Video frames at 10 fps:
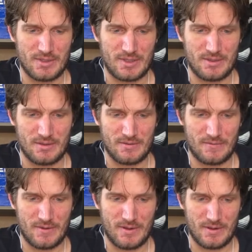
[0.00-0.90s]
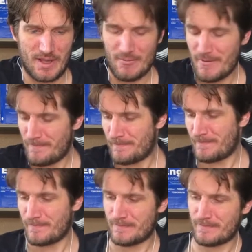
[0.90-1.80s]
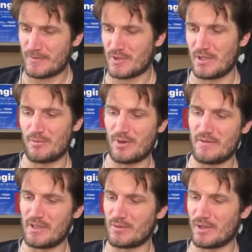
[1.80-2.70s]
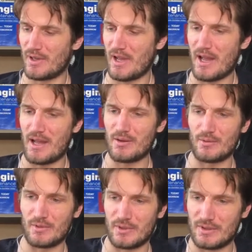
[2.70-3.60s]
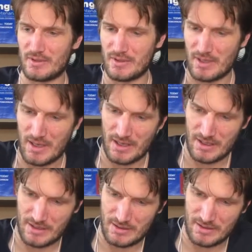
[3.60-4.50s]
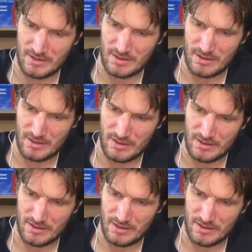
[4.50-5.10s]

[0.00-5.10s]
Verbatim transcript: it for the camera. So the previous one that I had was the